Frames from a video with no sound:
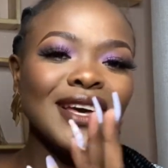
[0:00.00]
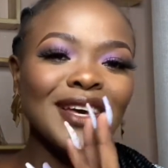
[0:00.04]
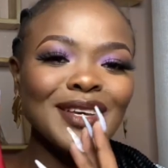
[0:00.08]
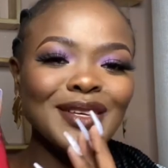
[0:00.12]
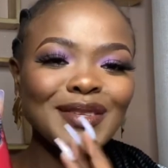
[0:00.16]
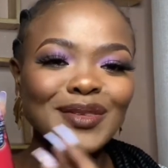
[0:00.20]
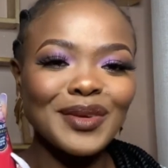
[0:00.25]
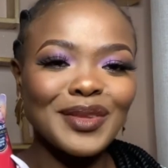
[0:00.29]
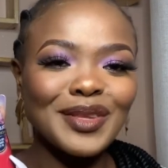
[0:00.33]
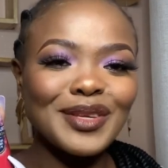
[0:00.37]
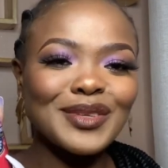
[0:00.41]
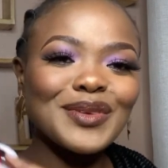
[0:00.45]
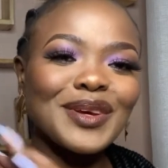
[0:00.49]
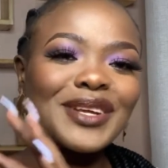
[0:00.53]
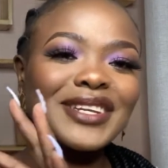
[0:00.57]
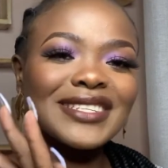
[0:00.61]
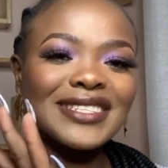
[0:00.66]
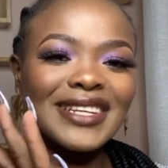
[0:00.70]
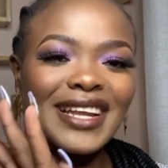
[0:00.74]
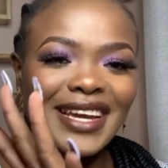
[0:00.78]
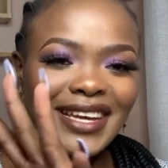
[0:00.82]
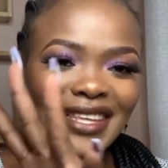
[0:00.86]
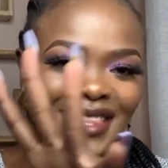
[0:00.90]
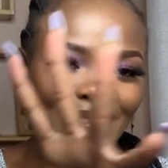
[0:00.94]
So this one
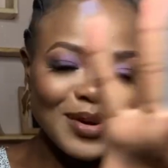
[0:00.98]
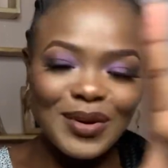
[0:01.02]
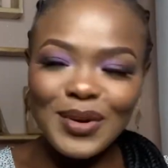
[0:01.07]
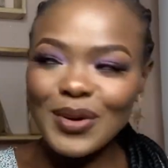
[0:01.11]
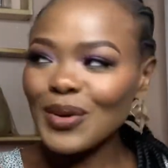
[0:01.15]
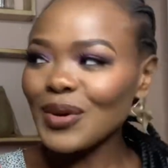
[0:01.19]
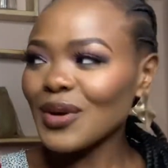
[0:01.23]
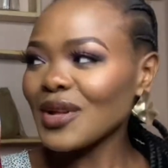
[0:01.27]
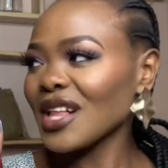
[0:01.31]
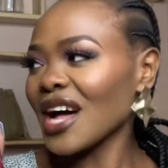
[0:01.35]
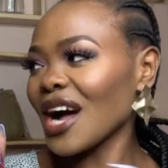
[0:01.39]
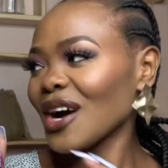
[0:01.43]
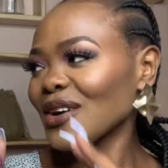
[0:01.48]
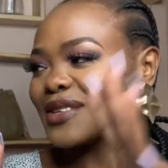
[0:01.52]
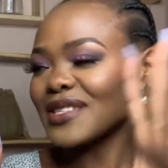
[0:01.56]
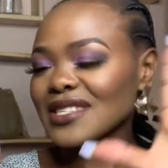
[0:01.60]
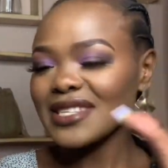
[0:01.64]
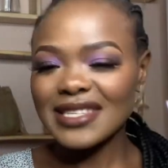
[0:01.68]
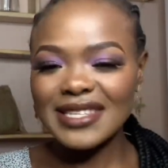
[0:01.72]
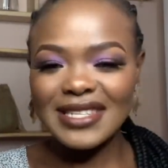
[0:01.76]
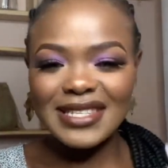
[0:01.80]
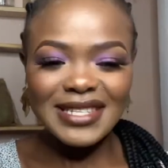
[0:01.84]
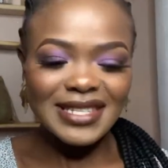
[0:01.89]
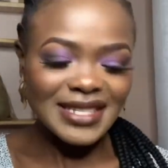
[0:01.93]
is like the whole
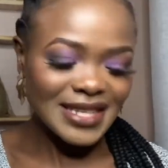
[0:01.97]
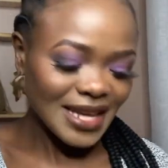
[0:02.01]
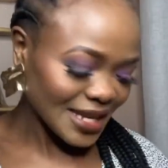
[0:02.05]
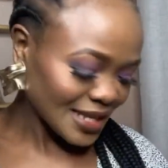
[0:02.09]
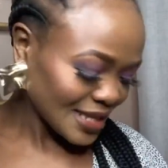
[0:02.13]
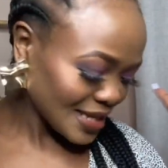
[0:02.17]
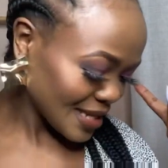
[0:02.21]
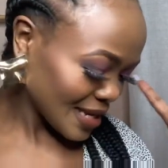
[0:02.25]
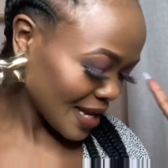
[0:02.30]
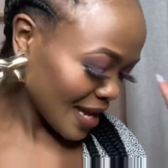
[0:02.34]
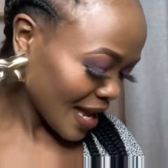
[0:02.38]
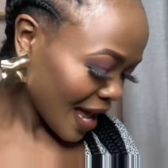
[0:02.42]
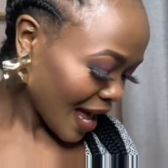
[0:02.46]
house's scent.